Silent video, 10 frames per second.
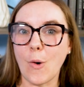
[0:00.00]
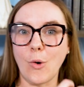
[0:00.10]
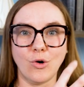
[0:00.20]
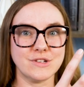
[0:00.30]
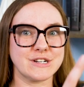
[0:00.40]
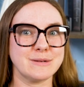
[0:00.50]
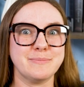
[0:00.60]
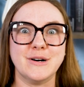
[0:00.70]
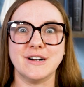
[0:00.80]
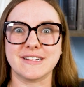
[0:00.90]
older
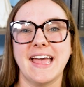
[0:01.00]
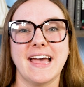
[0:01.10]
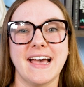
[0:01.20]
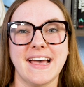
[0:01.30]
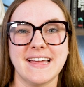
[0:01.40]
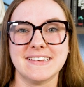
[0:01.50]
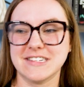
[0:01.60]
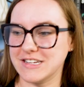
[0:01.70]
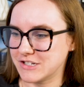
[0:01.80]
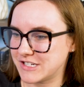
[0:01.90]
book,
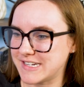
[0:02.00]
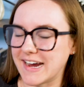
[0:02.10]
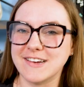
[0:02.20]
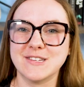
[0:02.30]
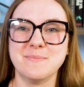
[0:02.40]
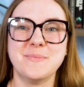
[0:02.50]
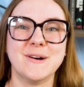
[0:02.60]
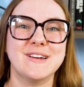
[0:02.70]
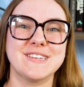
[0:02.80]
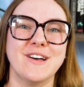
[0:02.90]
and there's stacks of
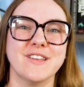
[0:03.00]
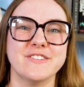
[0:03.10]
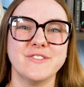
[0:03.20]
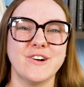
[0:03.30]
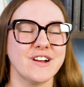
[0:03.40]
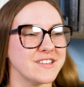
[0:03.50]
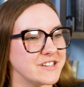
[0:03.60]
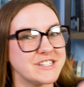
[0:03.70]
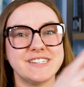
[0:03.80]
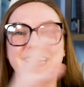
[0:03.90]
books on the floor,
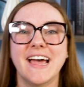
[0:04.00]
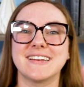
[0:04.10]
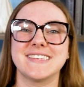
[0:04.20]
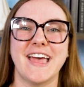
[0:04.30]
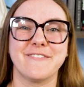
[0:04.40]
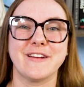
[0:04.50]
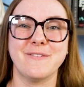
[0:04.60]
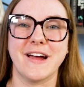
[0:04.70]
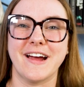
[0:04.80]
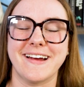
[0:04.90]
there's stacks
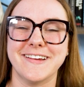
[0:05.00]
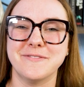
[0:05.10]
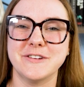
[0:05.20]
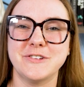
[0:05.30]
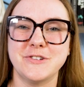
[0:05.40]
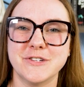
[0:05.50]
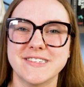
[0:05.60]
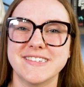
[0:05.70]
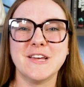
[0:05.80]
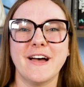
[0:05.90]
everywhere. It was
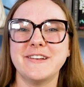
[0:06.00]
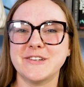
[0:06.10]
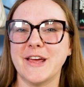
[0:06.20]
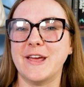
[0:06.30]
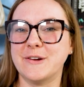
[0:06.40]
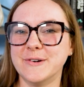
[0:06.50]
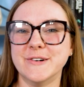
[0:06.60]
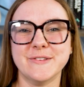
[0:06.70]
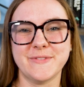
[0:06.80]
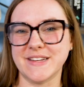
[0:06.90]
just such a
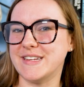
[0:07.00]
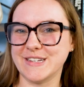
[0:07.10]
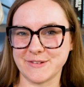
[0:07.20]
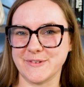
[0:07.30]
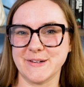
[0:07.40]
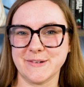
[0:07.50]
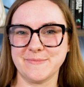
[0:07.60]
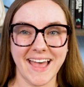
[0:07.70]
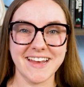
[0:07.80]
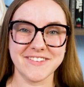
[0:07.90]
cool vintage
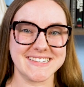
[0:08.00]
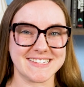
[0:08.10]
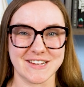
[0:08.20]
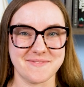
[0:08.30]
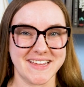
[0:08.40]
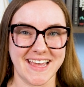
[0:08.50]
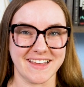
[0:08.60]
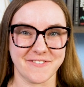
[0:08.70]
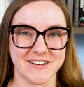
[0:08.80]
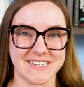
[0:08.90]
feel. Anyways, that's gonna be
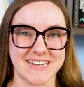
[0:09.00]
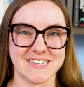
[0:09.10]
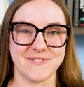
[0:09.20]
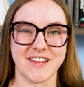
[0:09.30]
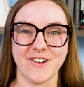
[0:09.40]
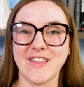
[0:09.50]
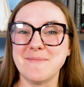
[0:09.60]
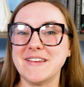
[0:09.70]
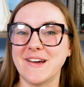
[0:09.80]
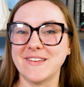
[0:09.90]
it for today's video.
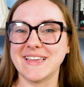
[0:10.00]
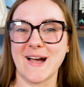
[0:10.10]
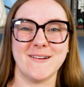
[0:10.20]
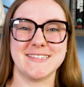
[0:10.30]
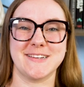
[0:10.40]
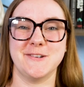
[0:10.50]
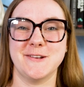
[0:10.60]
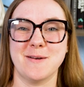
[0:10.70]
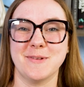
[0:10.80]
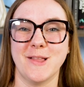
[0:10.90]
Let me know in the comment section
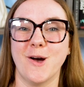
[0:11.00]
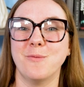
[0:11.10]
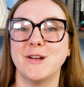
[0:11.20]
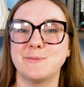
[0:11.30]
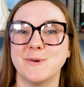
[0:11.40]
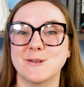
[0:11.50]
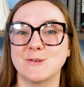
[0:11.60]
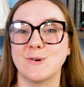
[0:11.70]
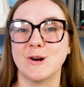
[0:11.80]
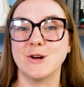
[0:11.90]
down below which
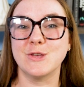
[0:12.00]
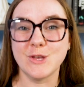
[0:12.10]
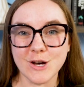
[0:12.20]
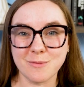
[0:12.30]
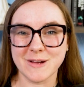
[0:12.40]
bookstore you